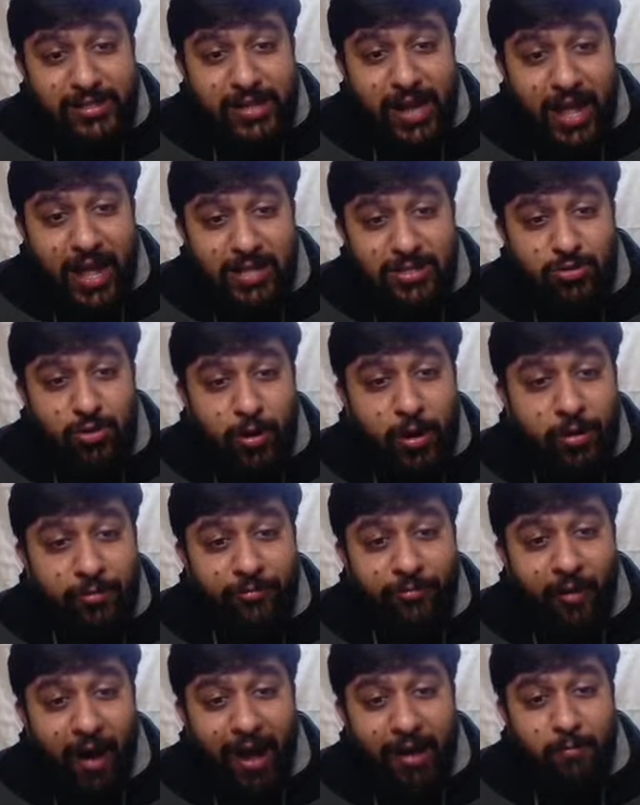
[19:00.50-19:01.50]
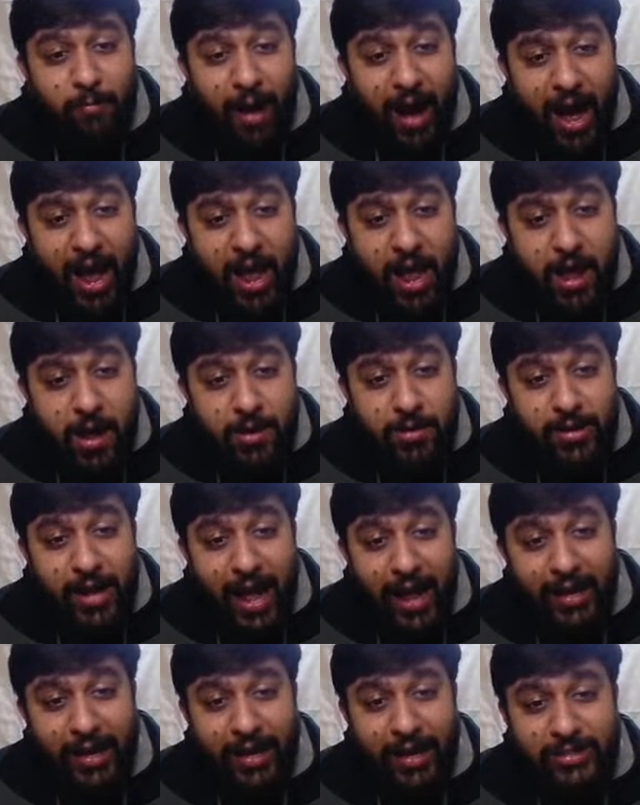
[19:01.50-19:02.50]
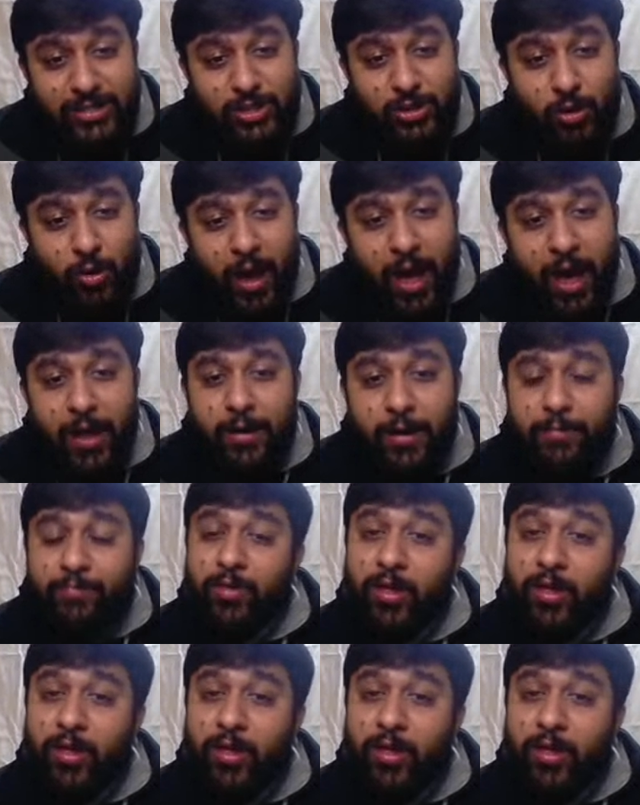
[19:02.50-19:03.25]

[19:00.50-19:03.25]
del square phi by del x square.